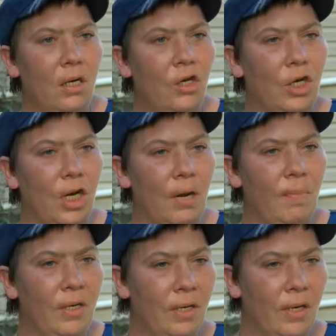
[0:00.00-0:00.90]
she got a
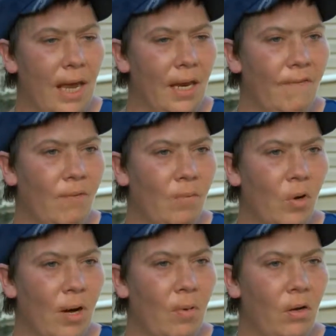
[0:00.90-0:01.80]
piece of candy from
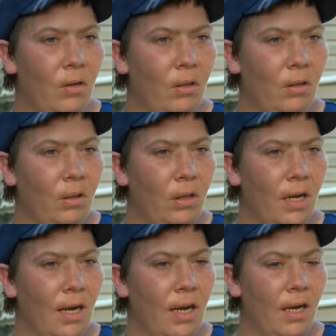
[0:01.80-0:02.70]
Grandma.
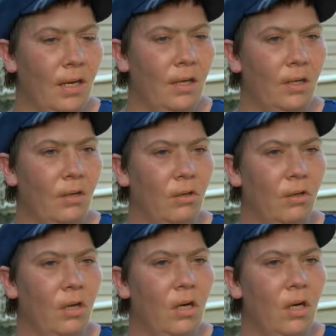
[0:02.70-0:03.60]
And
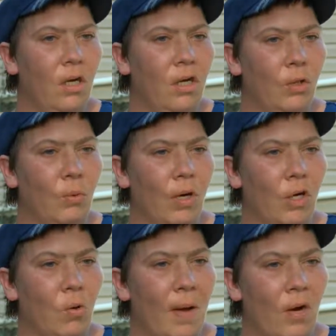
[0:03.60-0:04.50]
she wanted
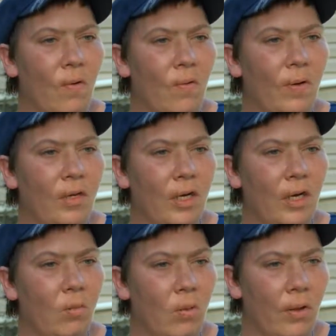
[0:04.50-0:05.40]
to go back over and see
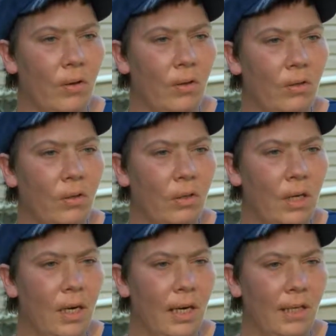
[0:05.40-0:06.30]
her brothers.
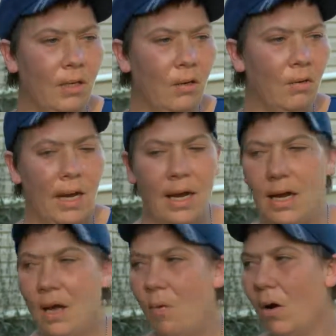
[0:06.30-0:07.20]
And I said, okay.
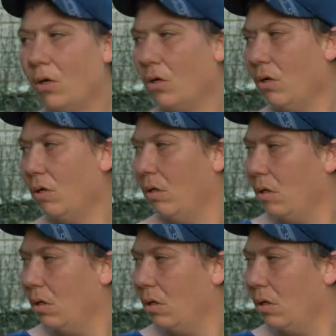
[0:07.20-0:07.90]
And I walked her